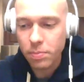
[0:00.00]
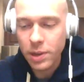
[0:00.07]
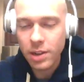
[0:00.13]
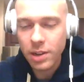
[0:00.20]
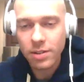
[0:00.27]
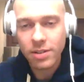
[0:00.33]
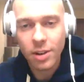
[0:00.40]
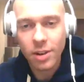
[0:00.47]
be
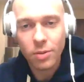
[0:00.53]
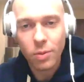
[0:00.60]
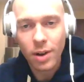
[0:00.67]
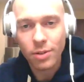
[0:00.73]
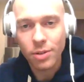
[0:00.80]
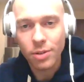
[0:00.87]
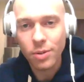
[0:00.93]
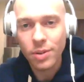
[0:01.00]
yourself
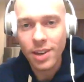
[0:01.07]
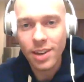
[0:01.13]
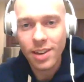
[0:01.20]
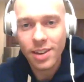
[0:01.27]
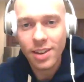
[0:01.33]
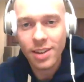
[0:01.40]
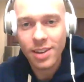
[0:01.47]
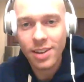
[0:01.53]
while doing it.
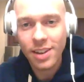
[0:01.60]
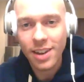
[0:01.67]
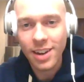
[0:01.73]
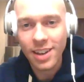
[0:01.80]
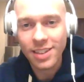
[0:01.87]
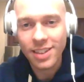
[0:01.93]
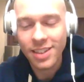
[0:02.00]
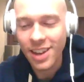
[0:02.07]

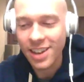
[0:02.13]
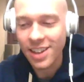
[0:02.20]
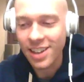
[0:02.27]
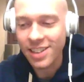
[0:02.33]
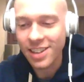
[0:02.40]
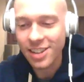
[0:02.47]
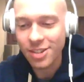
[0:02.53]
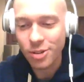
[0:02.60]
And
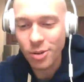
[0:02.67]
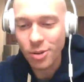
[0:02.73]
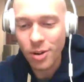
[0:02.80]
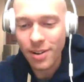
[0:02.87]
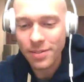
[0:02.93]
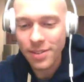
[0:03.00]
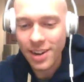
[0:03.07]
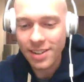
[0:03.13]
I think so
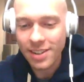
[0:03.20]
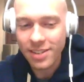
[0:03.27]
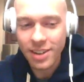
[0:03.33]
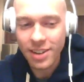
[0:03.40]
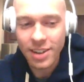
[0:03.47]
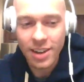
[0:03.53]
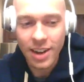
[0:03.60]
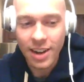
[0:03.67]
often I
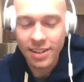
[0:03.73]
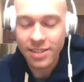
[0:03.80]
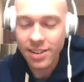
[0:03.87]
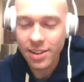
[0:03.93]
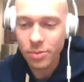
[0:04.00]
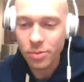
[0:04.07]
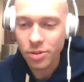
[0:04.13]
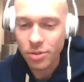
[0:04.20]
see
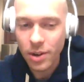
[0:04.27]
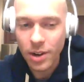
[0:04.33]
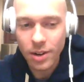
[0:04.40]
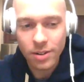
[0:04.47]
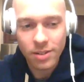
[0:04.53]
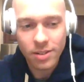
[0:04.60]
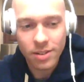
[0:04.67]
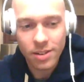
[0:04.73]
it with
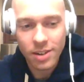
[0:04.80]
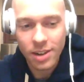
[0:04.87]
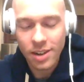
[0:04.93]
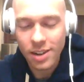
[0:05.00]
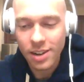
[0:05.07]
trainers.